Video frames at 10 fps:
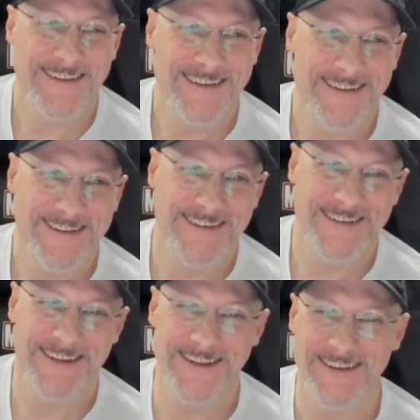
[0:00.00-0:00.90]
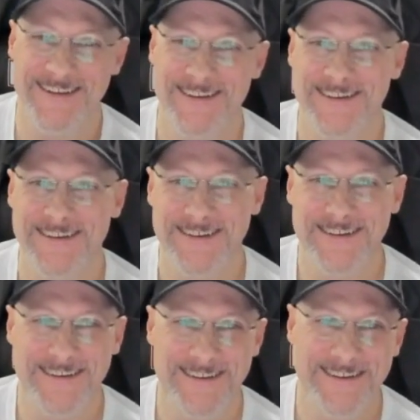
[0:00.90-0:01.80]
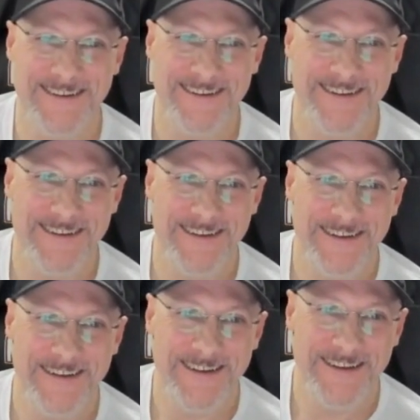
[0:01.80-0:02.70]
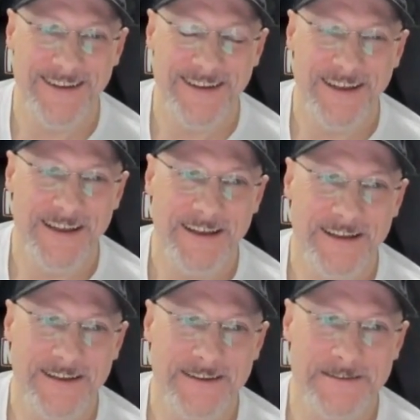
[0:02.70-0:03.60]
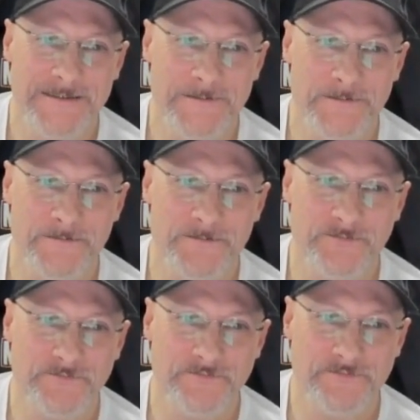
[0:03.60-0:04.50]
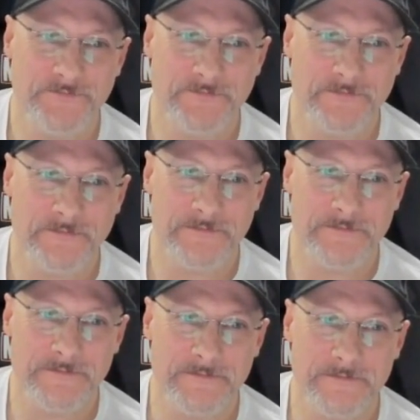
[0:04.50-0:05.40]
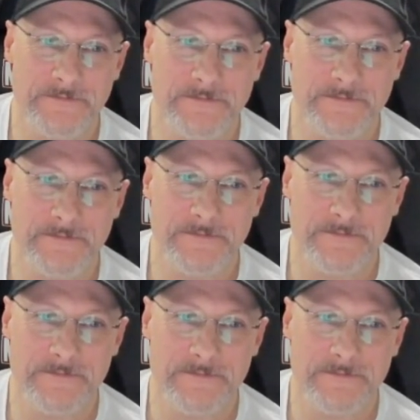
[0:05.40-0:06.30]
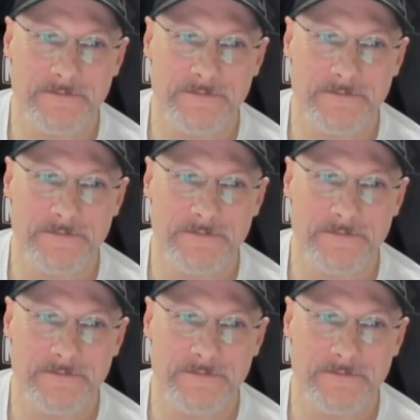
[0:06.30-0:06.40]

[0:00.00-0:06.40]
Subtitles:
(silent)